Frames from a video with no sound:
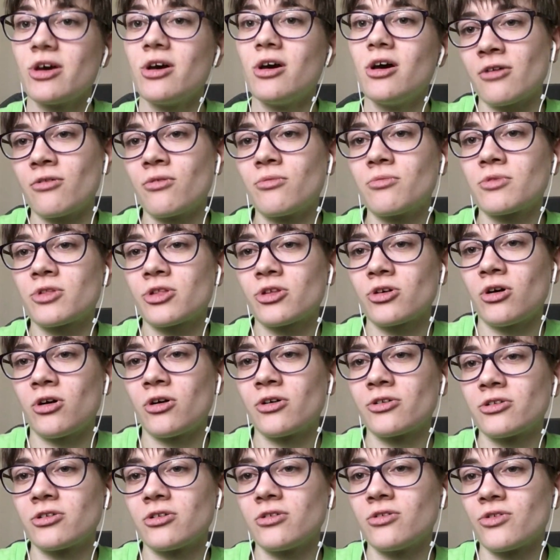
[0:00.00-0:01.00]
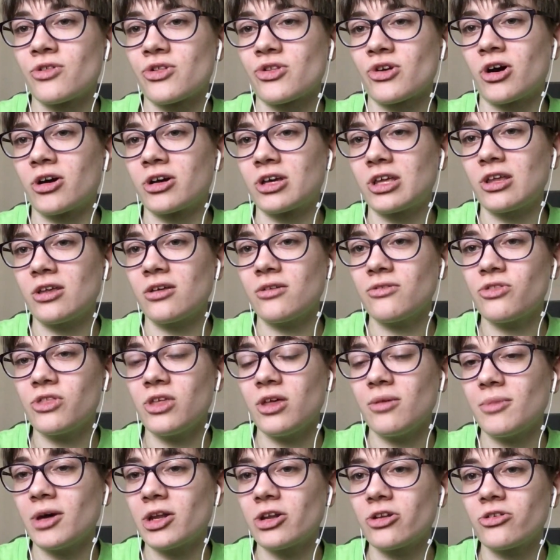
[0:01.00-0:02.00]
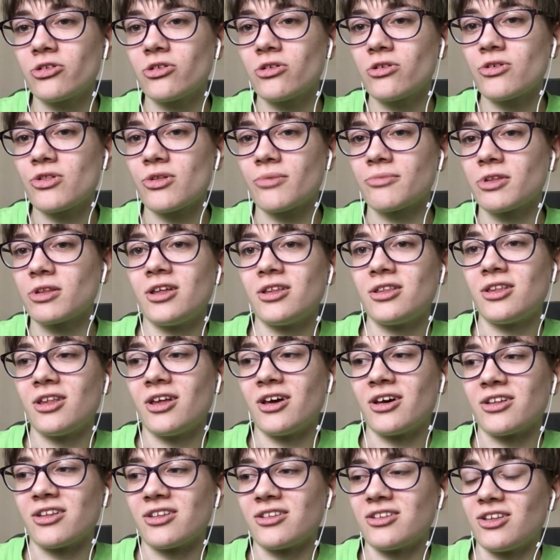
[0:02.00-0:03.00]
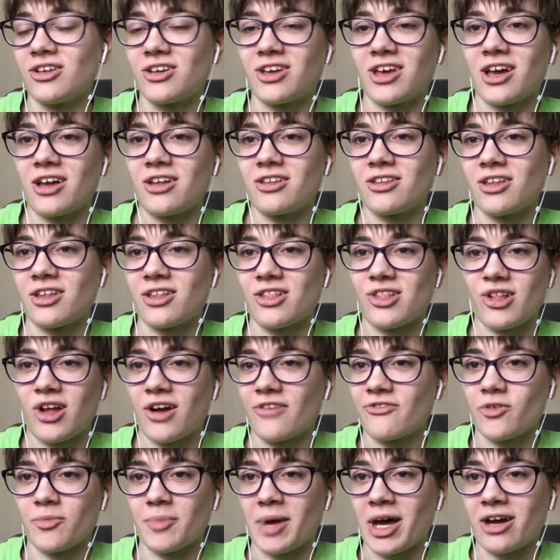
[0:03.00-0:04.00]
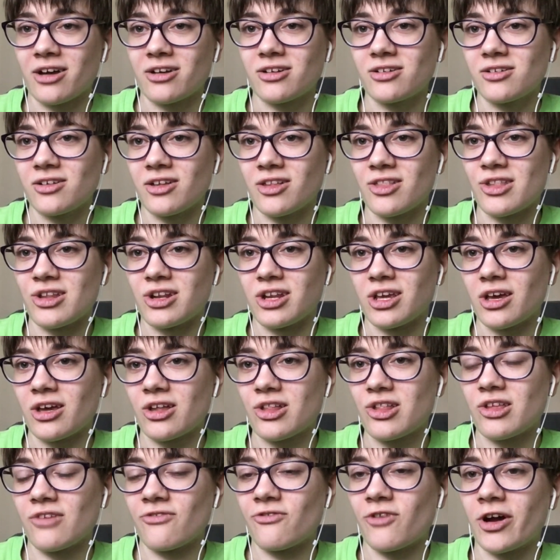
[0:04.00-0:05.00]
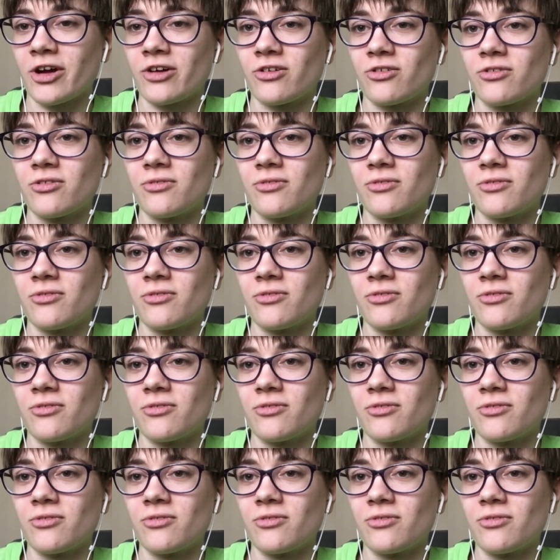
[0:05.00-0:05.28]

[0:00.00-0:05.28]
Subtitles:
One was called Usagi Theme Editor or something. It's not for Mac, it's an exe file.